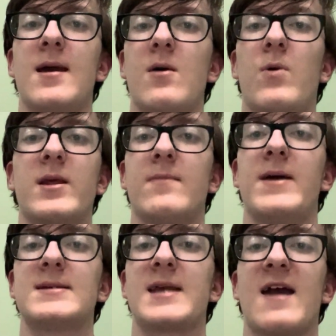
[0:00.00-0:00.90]
one of the
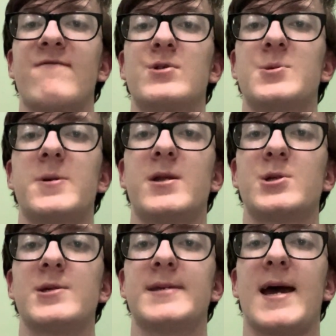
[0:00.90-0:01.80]
best average
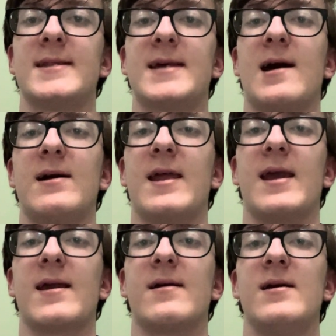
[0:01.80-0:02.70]
finishes at
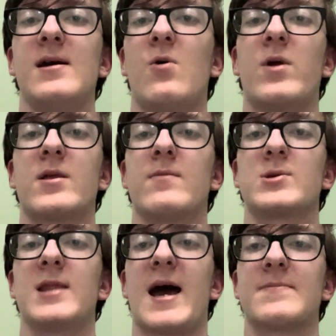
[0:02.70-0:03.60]
Talladega, one of the
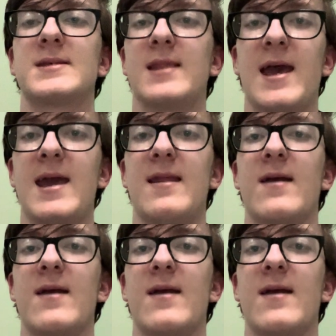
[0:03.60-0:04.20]
most laps led.